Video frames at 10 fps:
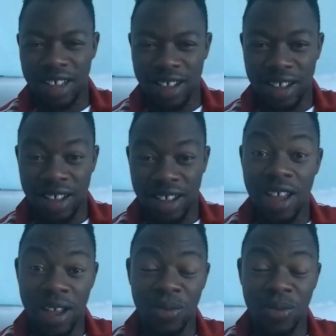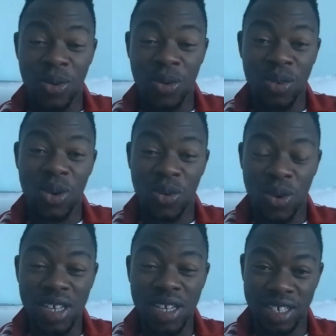a, re- a request
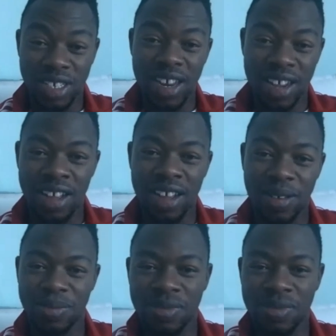like um,